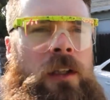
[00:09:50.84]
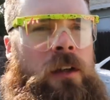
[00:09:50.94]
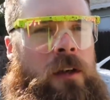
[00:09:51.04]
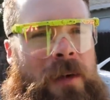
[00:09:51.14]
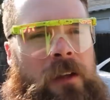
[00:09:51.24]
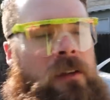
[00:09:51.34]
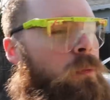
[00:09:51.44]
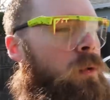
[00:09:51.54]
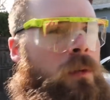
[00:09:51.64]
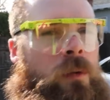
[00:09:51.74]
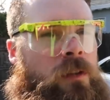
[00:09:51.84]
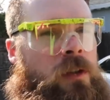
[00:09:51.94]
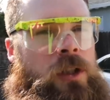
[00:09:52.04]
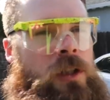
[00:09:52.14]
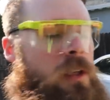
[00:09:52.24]
can get a domestic one, works
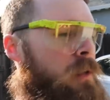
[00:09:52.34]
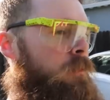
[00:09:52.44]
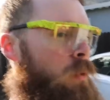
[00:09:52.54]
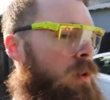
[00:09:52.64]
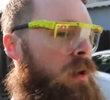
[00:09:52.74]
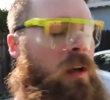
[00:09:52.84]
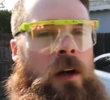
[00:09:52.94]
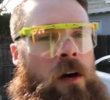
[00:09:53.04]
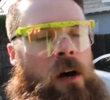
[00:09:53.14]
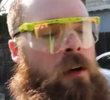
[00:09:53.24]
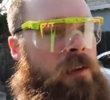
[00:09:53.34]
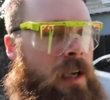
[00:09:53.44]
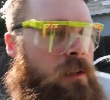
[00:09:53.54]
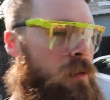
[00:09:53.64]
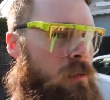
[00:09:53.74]
on GM, Ford, all of
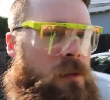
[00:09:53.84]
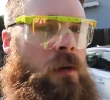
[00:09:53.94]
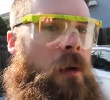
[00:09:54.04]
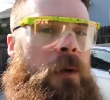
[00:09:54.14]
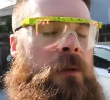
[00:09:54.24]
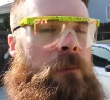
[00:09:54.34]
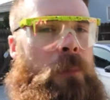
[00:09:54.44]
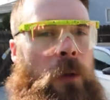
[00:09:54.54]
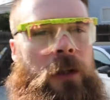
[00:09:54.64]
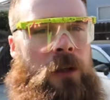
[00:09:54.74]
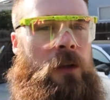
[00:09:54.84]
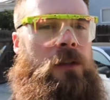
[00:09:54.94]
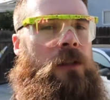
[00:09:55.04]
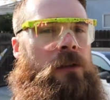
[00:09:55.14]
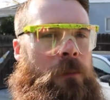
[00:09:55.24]
that too. So I'll put both of
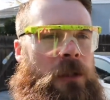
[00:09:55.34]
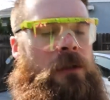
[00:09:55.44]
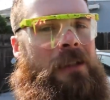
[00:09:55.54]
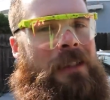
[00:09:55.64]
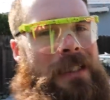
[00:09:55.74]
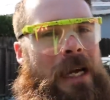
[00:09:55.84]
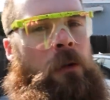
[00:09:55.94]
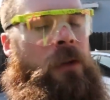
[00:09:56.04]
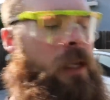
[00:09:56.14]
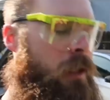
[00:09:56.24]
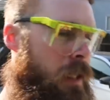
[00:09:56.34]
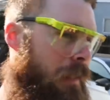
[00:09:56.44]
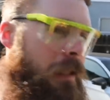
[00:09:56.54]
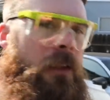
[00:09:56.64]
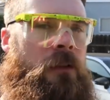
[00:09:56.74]
those descriptions down there
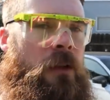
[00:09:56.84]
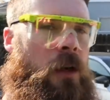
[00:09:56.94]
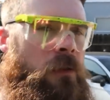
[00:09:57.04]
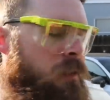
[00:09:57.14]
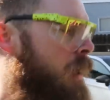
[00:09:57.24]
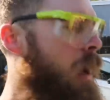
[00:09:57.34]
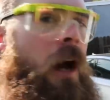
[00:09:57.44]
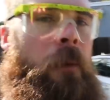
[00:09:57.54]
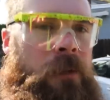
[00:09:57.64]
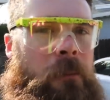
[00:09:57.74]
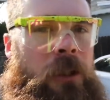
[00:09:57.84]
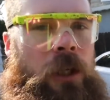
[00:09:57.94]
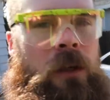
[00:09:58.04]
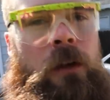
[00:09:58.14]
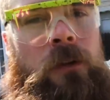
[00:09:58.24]
and links to those. Helps out my
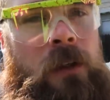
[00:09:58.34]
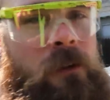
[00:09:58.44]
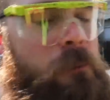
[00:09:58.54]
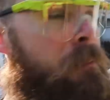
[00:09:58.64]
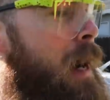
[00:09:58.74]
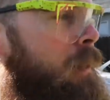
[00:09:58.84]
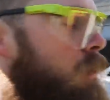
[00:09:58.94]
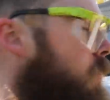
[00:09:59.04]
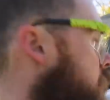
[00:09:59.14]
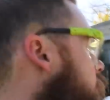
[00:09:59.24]
channel if you guys buy those